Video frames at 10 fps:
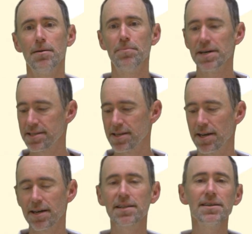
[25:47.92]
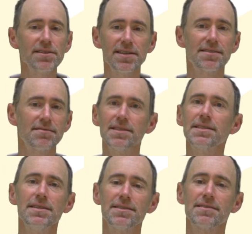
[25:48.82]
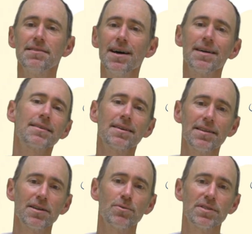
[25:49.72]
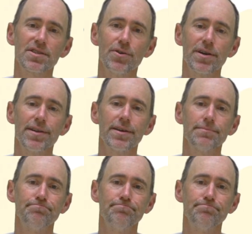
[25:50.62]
But clearly it's not clear what's going on there.